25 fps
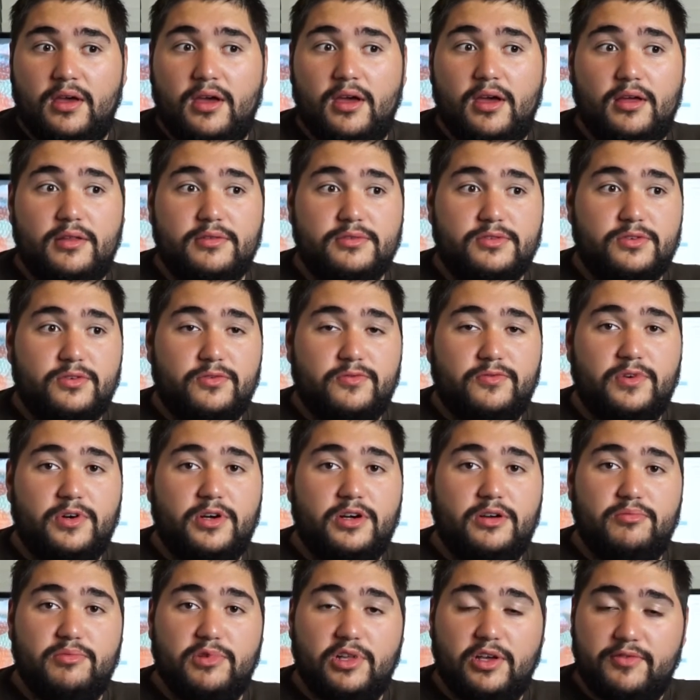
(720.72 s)
and so
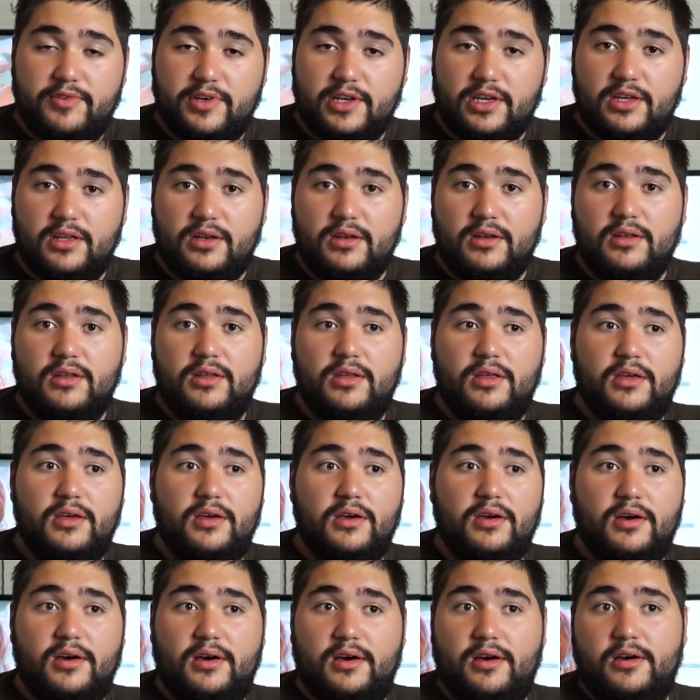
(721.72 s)
far I'm loving it.
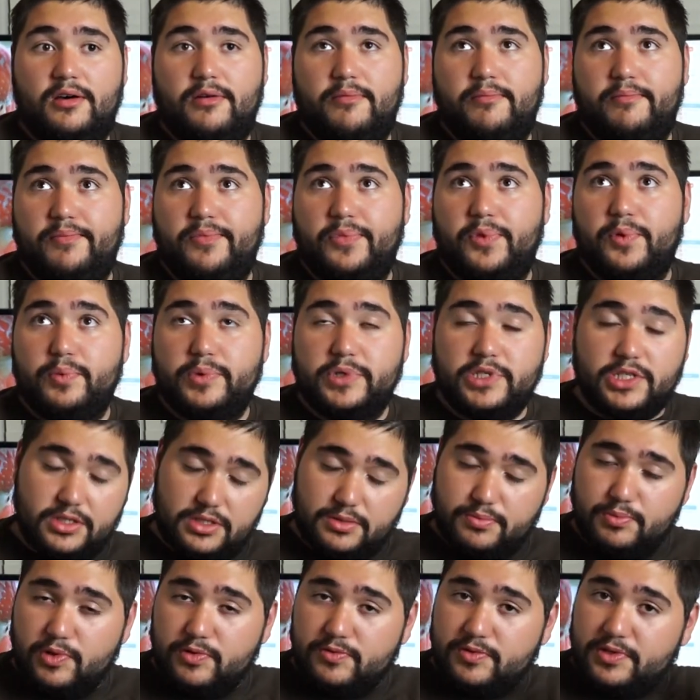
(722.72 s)
We
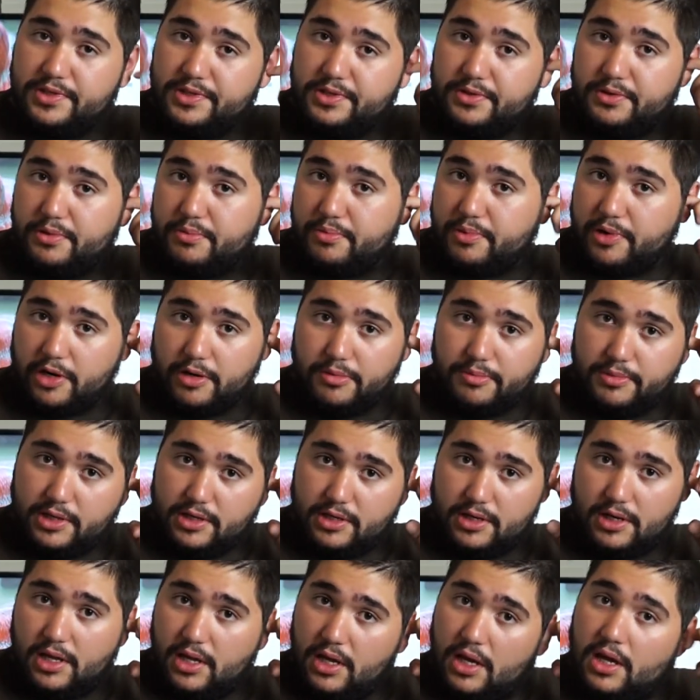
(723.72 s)
just moved into an
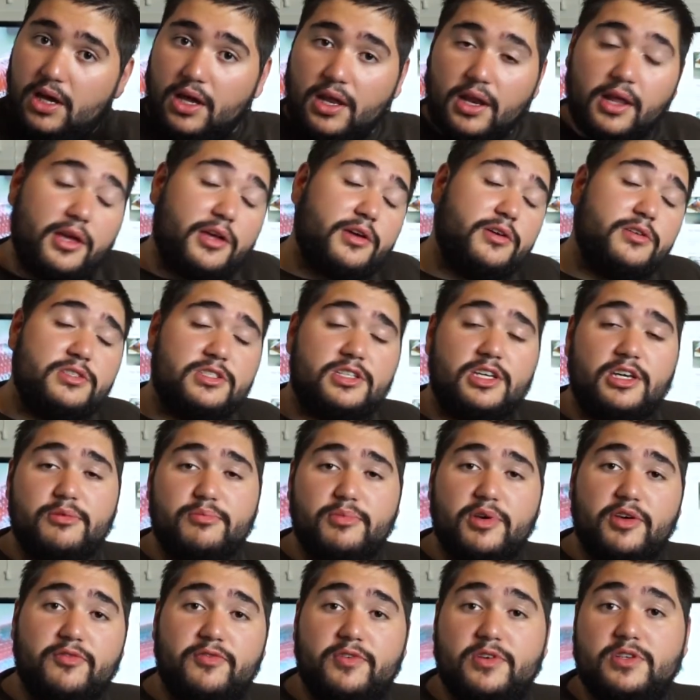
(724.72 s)
apartment. I couldn't take
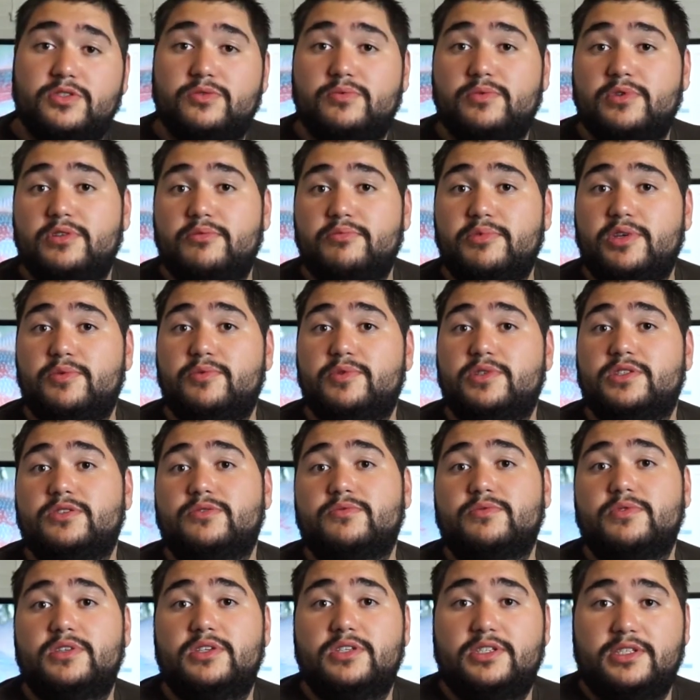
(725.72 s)
my fish with me, which is
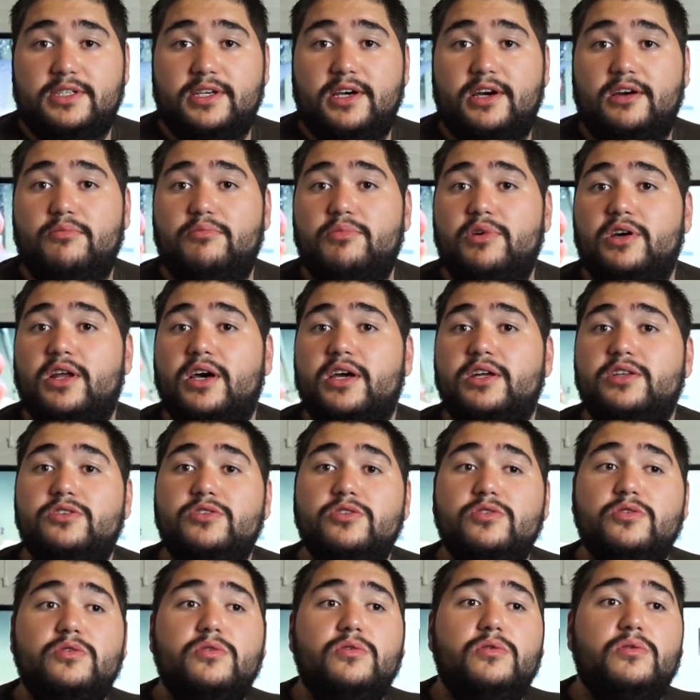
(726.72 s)
really sad, but I
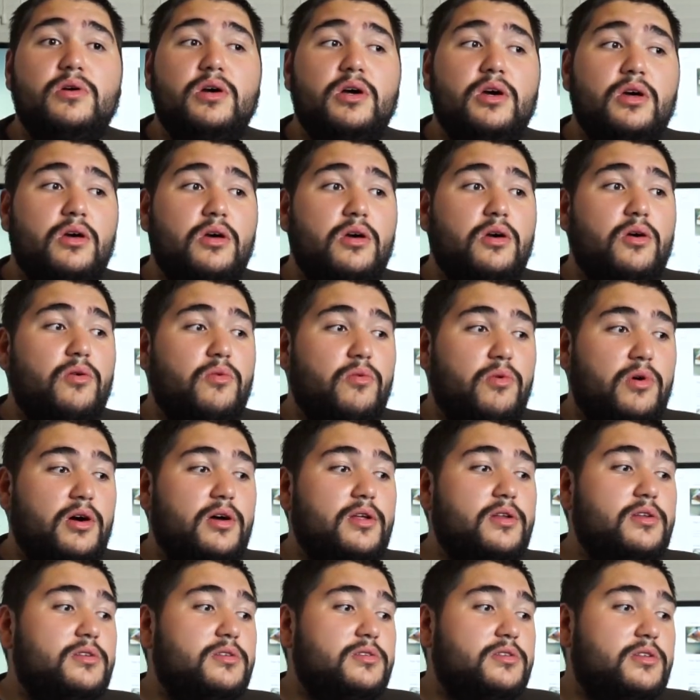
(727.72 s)
do
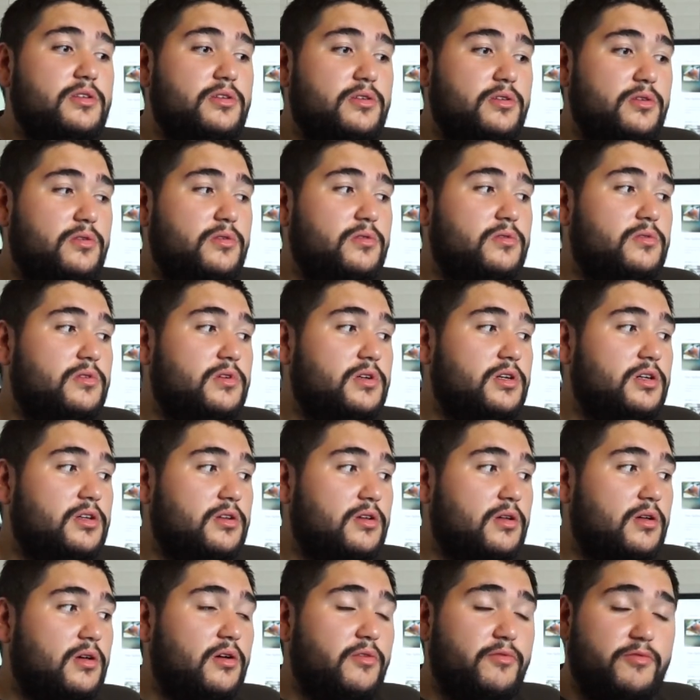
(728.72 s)
want to do
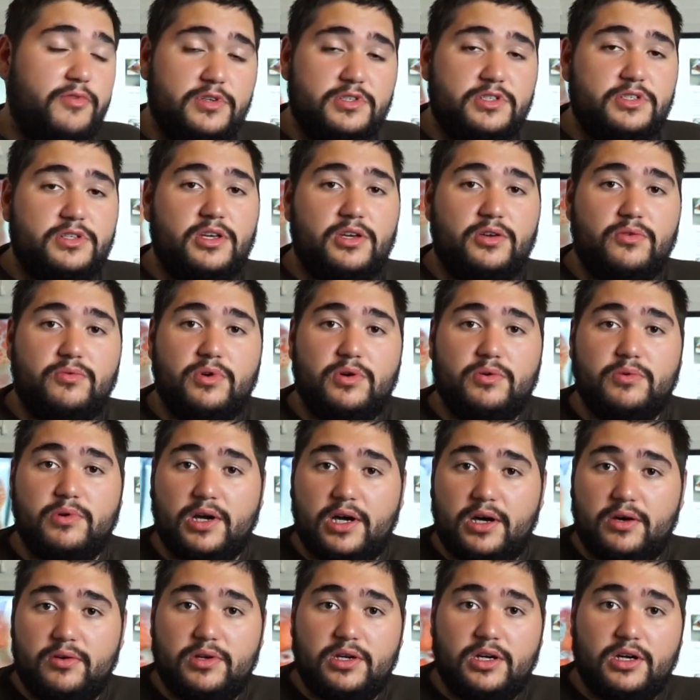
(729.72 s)
a fish tank while we're
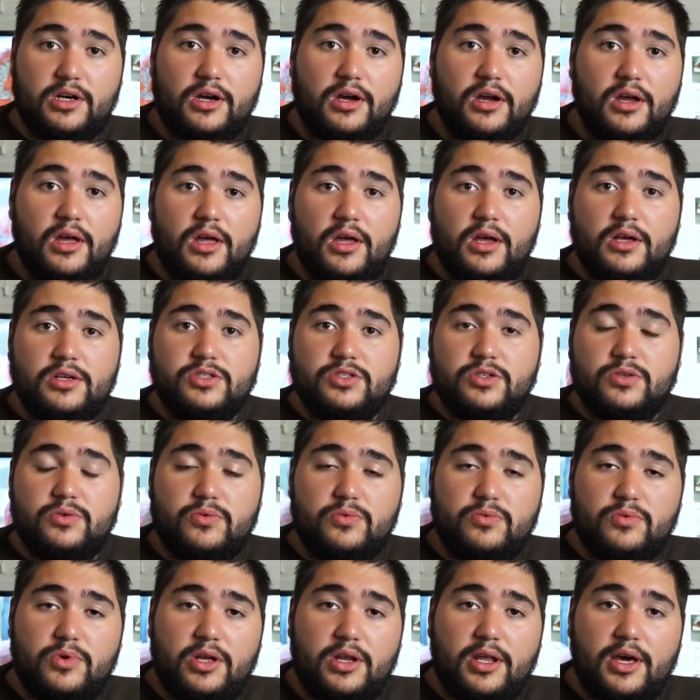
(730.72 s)
out here. So
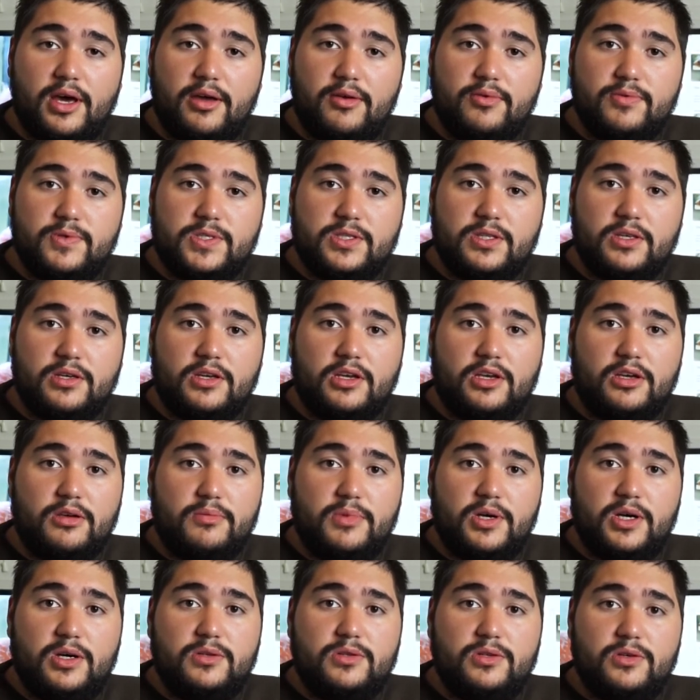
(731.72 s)
what I was thinking
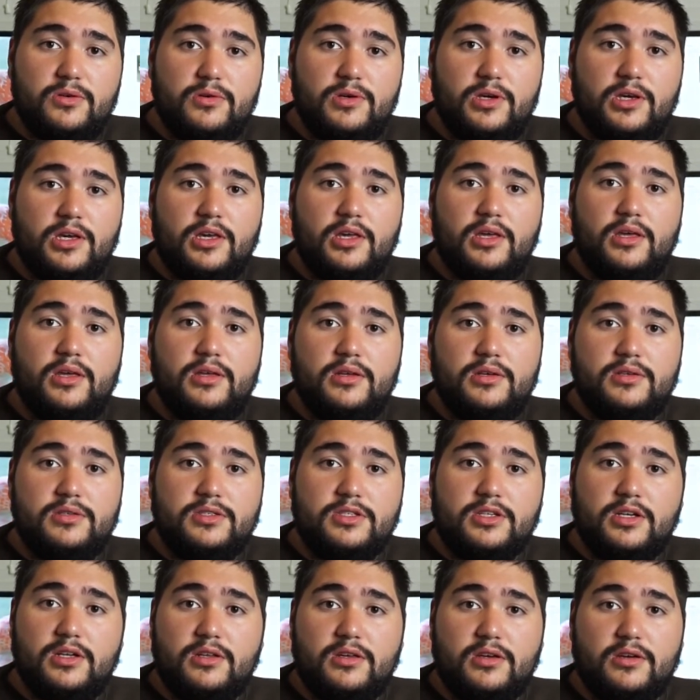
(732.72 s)
about doing
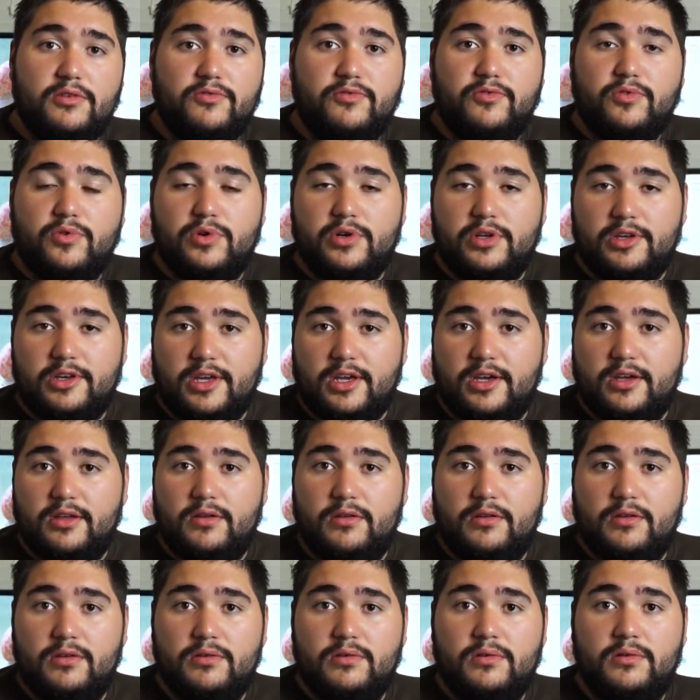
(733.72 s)
is getting a
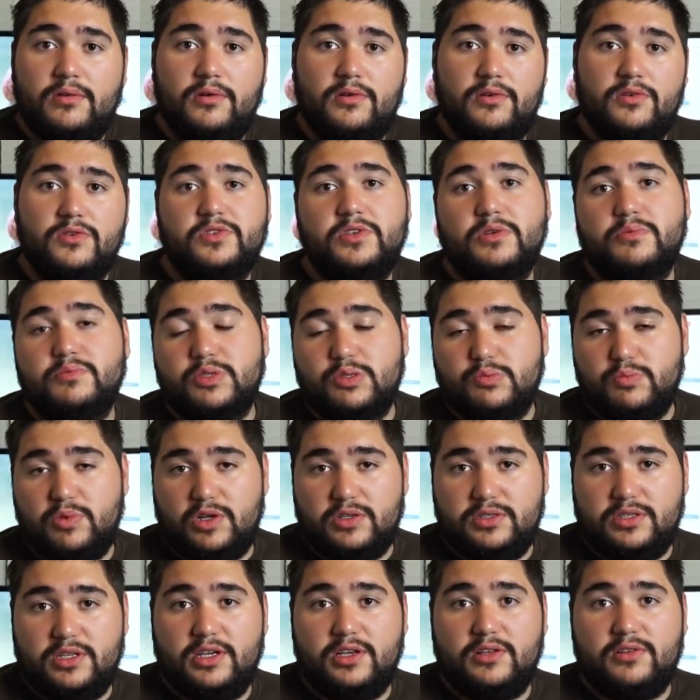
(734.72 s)
40-gallon or some
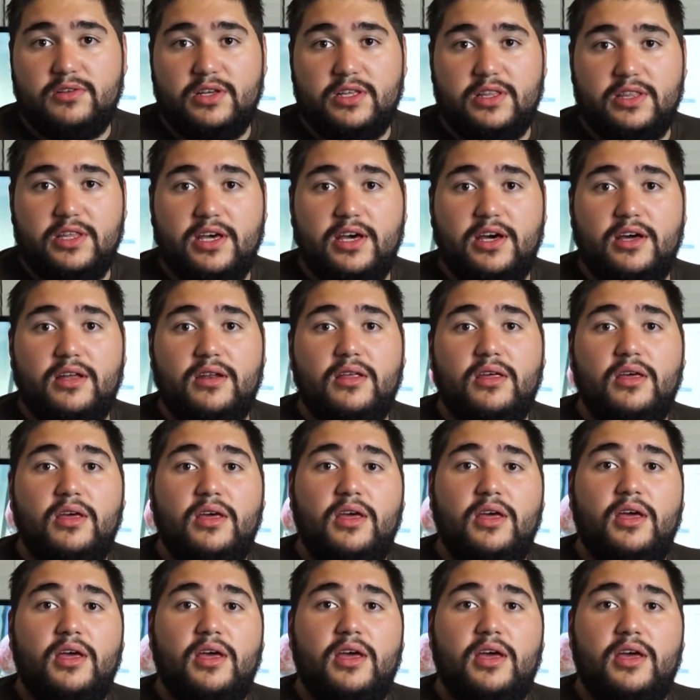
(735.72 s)
small tank like that,
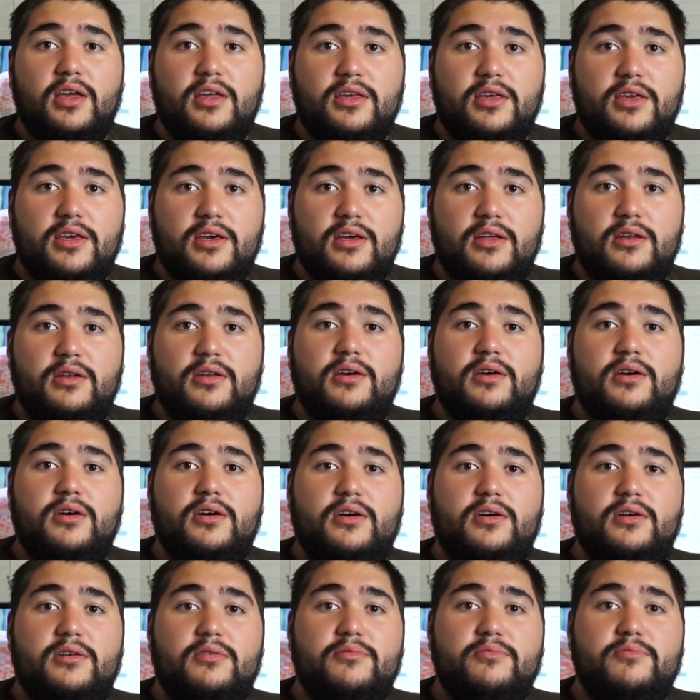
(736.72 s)
and
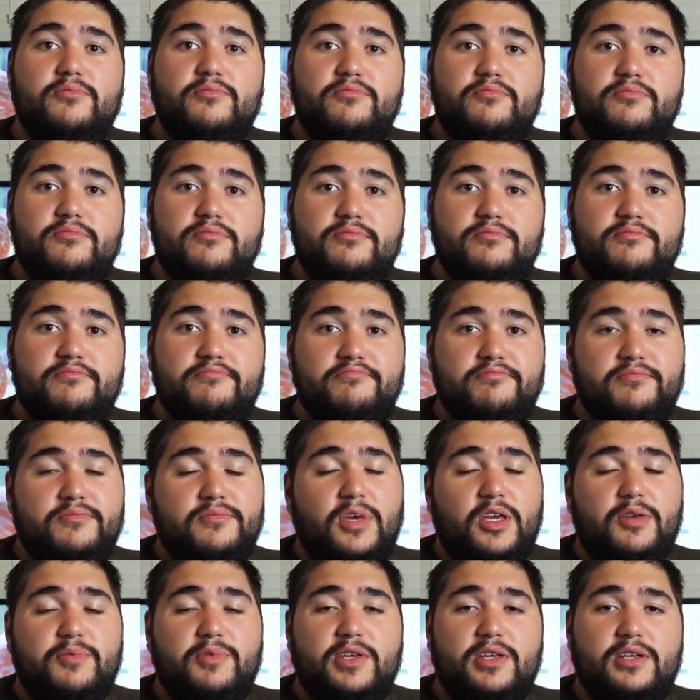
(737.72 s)

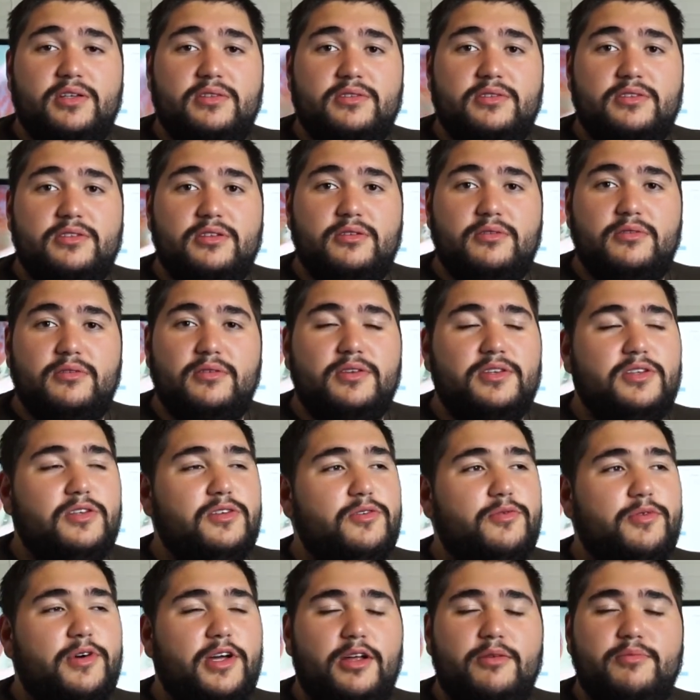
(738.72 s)
maybe get some, you
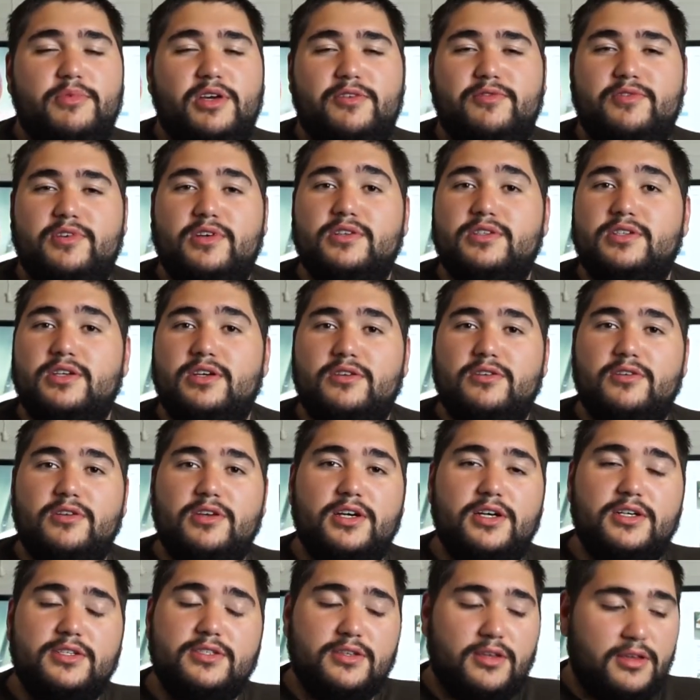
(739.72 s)
know what, I'm not even going to tell you
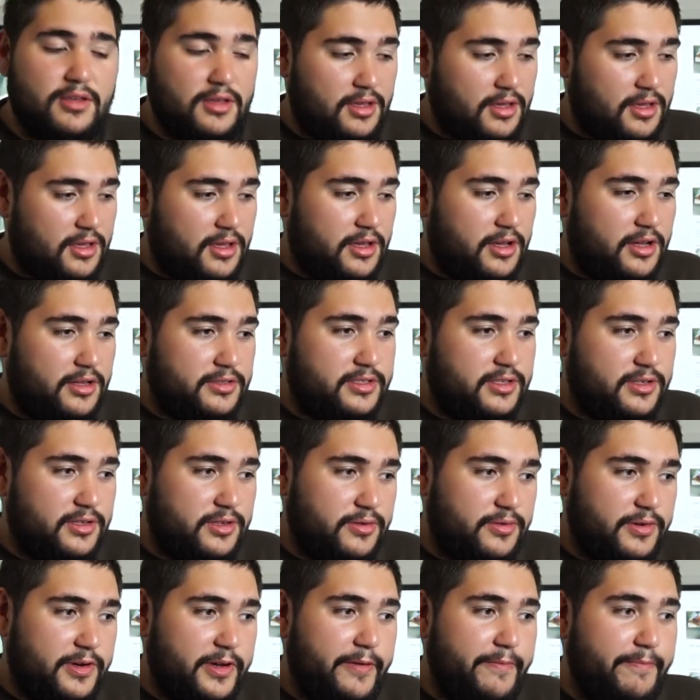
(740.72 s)
guys. I'll tell
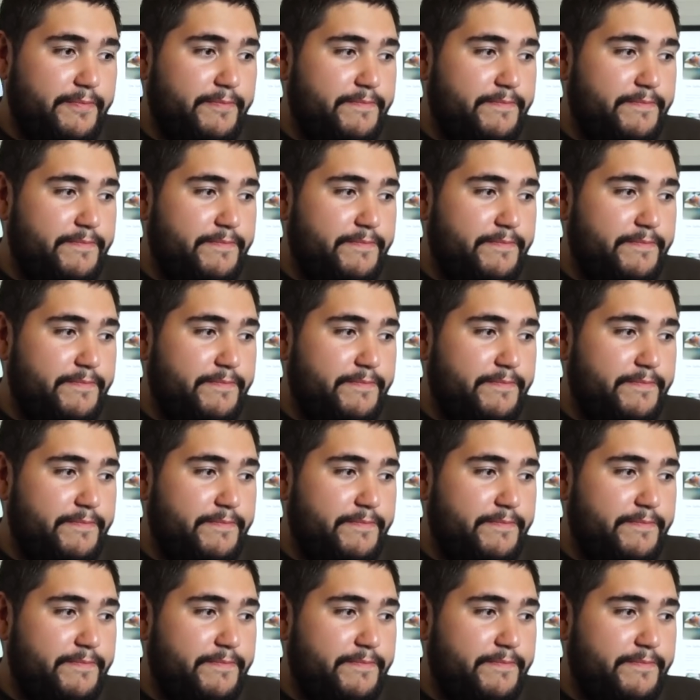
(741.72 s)
you what.